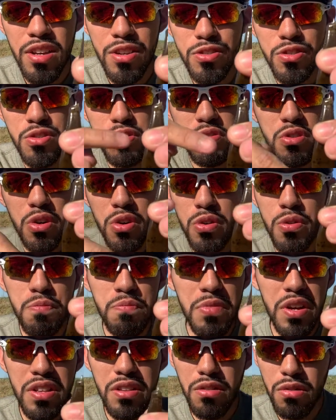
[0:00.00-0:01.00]
Just go
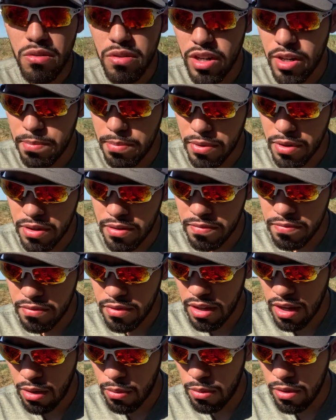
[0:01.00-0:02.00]
a little deeper.
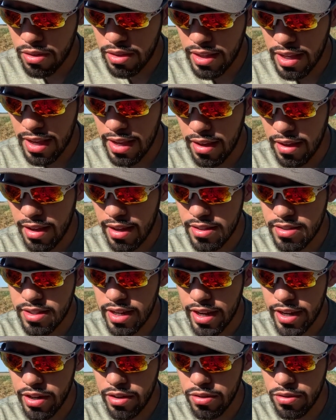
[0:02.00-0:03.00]
I want that
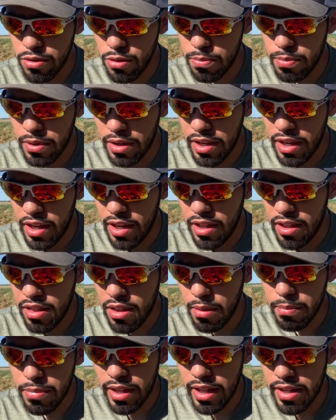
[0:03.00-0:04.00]
entire loop in
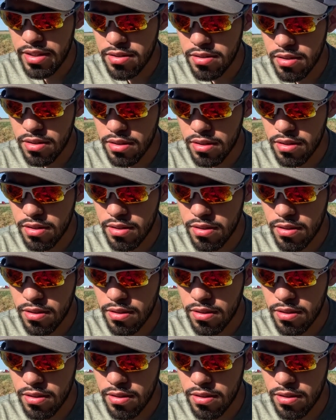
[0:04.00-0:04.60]
the plastic.